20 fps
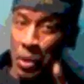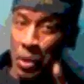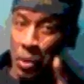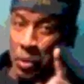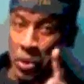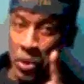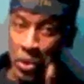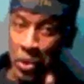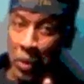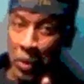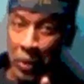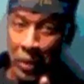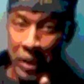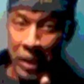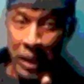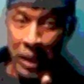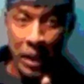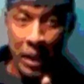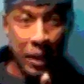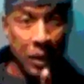you're still going
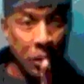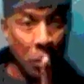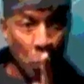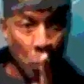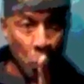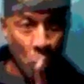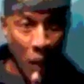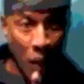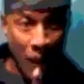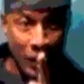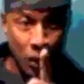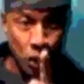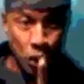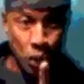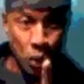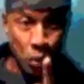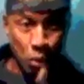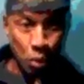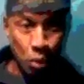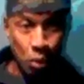to hear the 1,
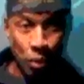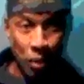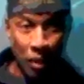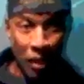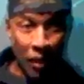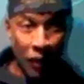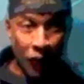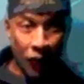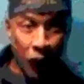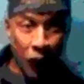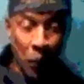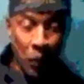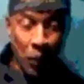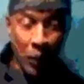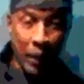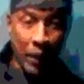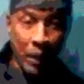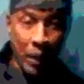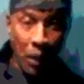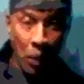2, 3, and 4.